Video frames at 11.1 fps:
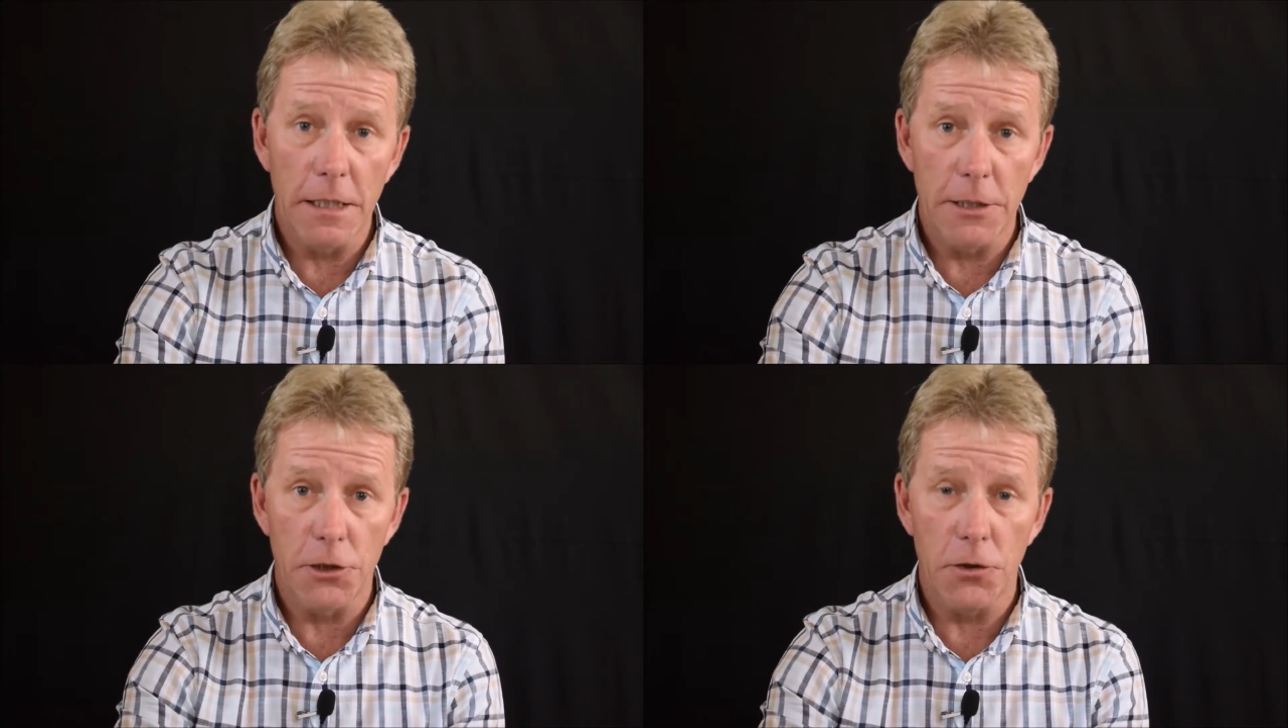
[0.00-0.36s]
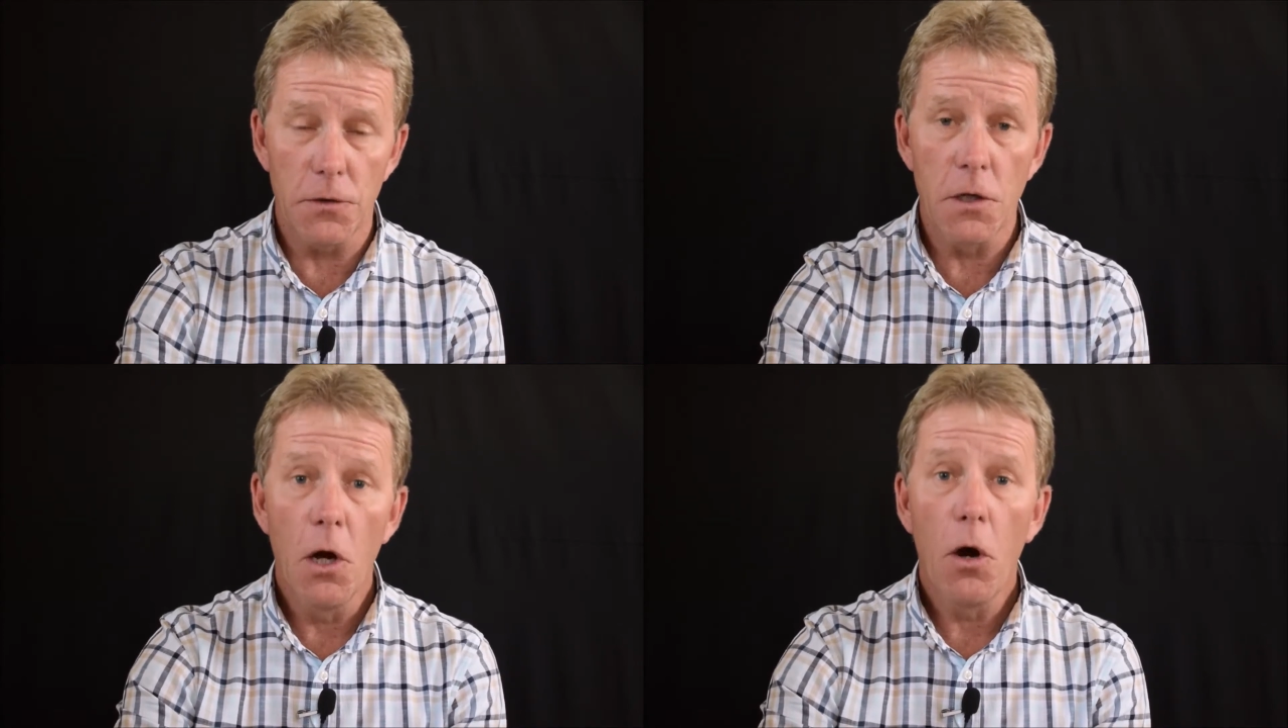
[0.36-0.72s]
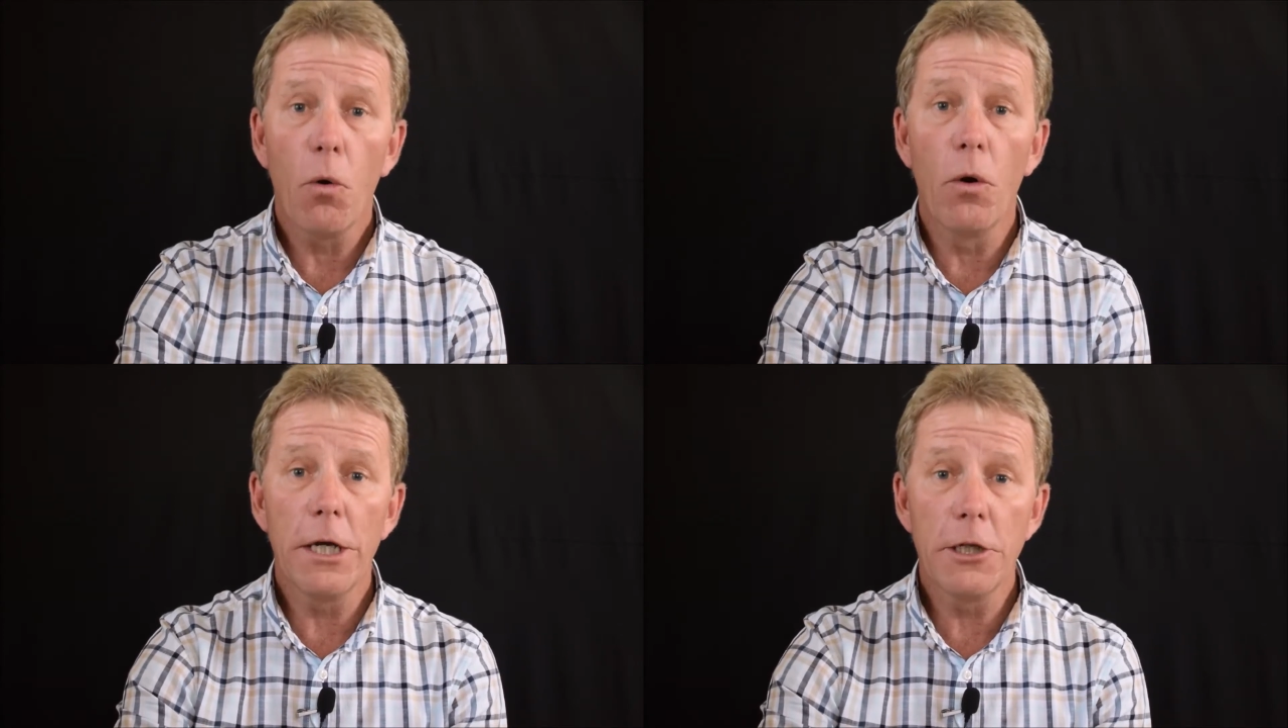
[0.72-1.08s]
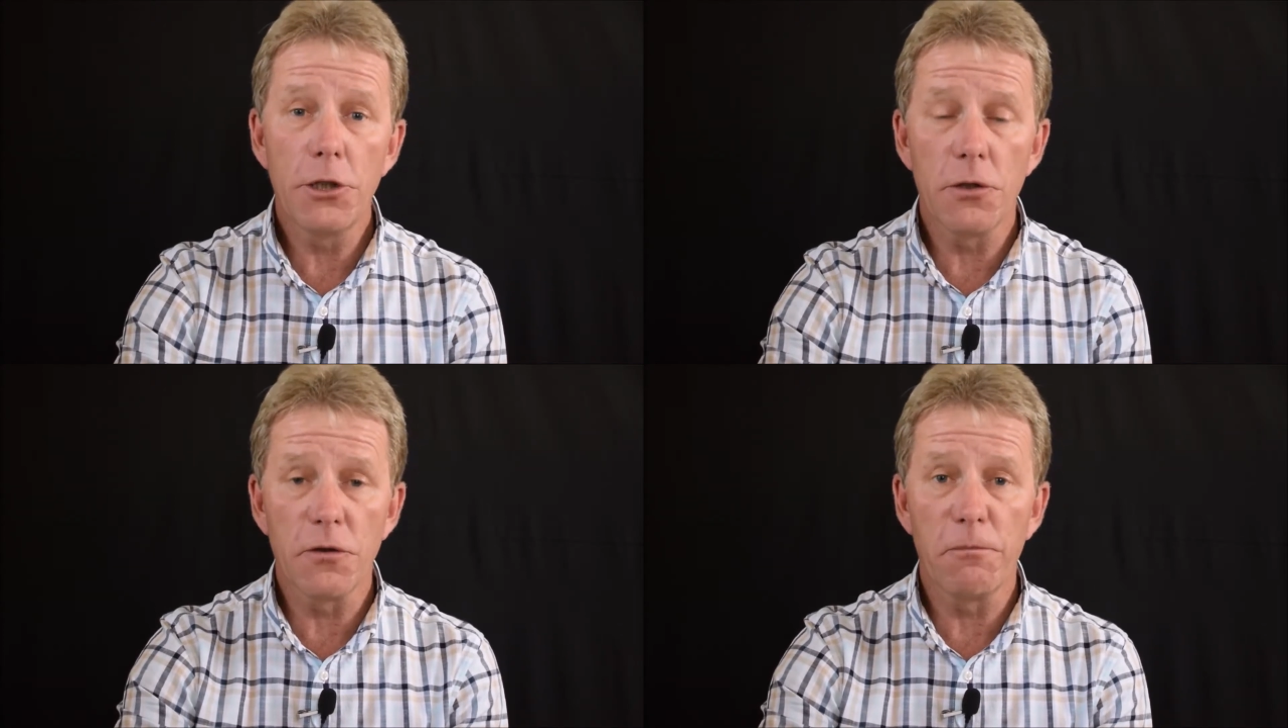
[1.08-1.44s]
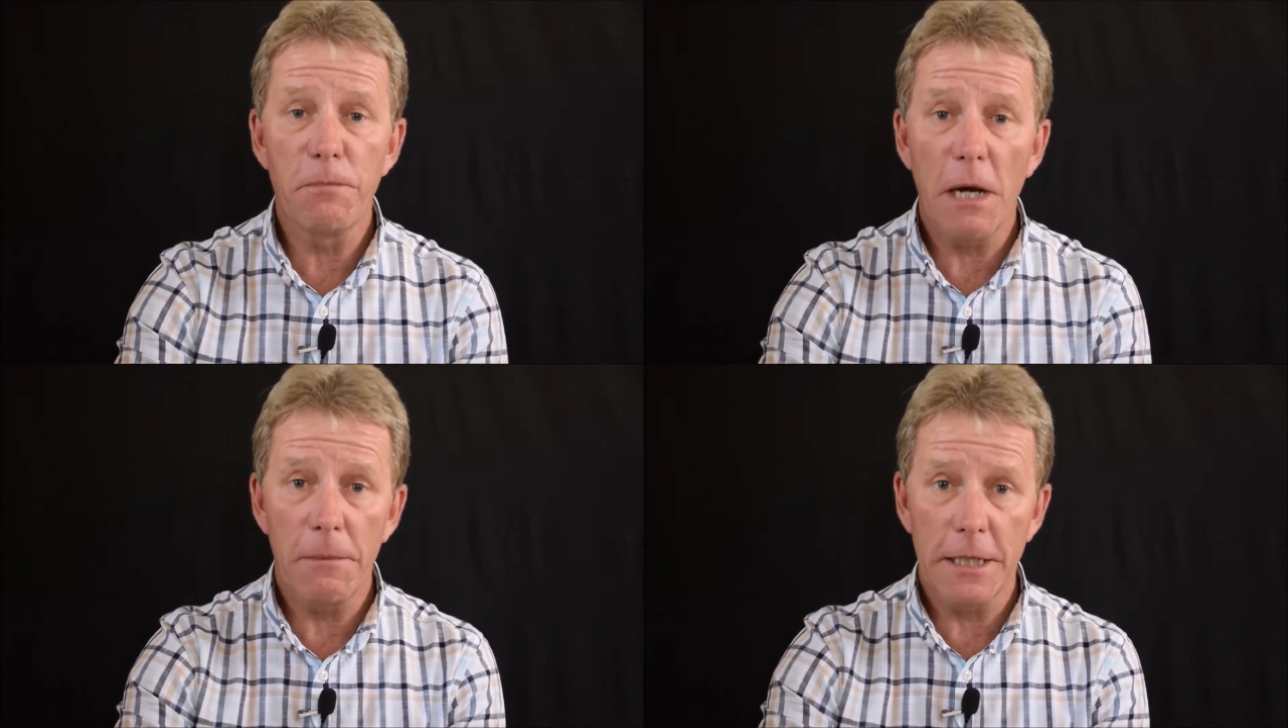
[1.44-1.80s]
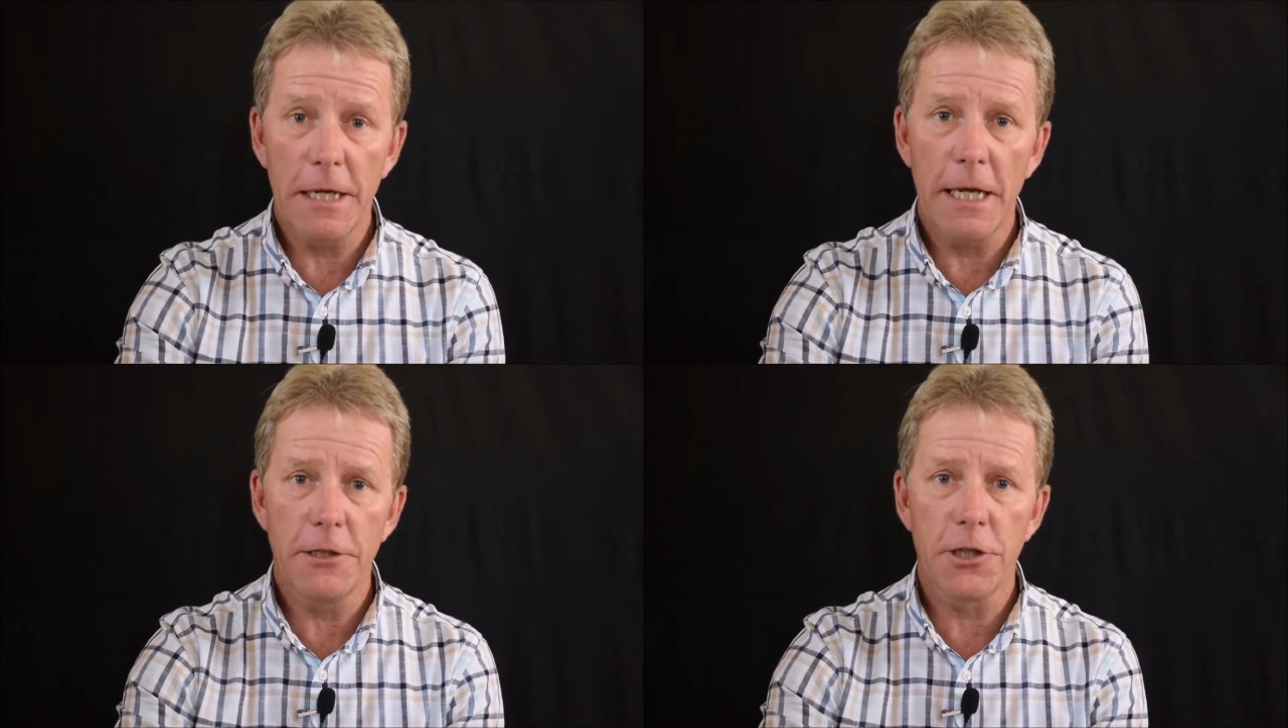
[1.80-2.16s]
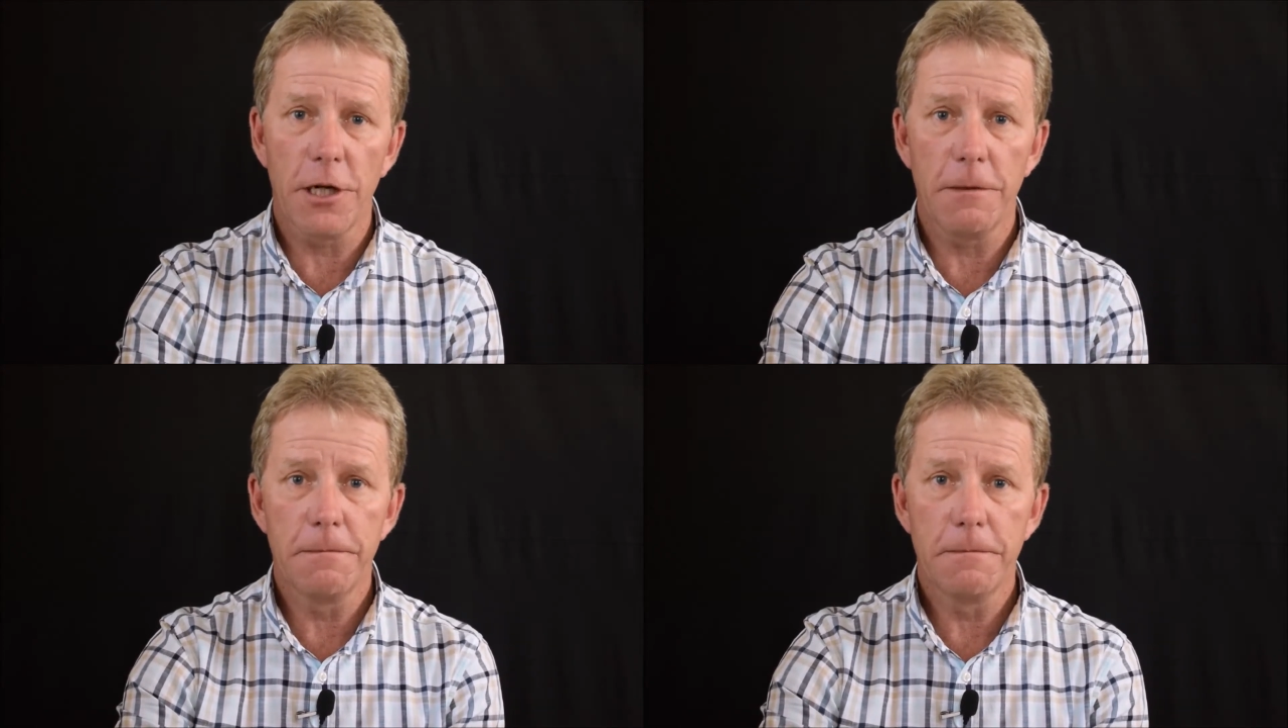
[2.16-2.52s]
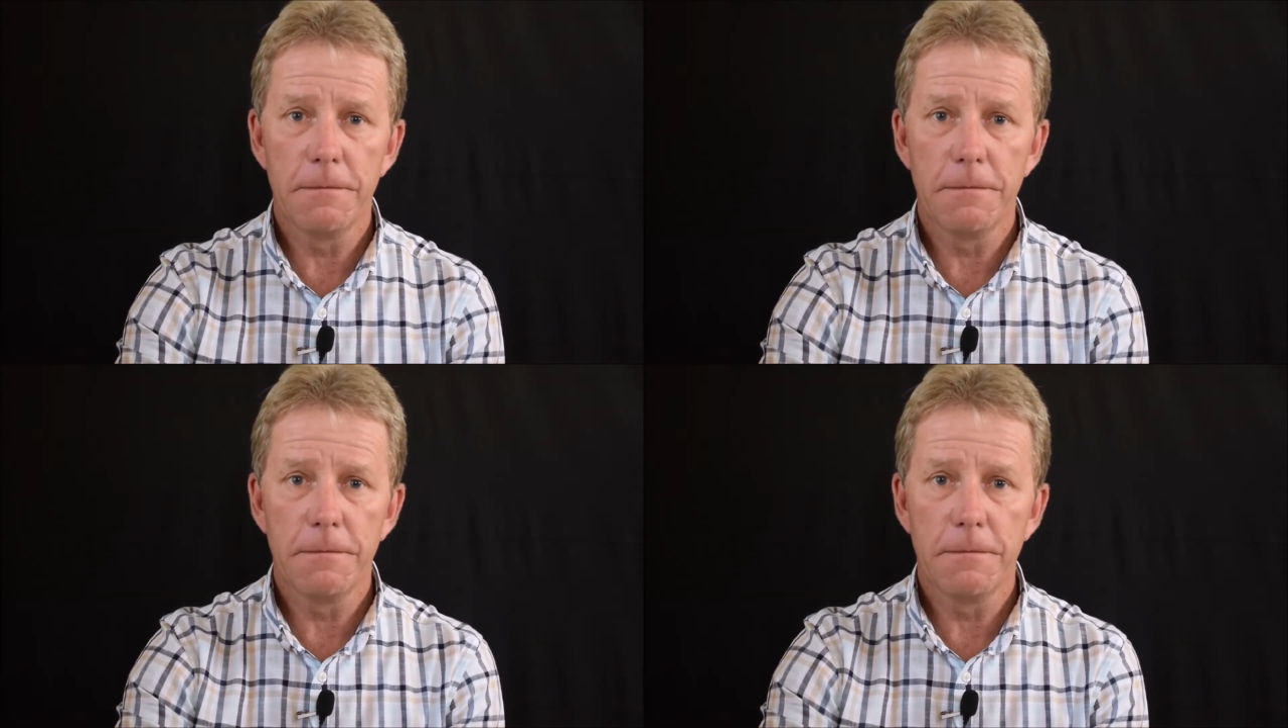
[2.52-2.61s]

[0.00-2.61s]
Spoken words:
issues or issues of public nature.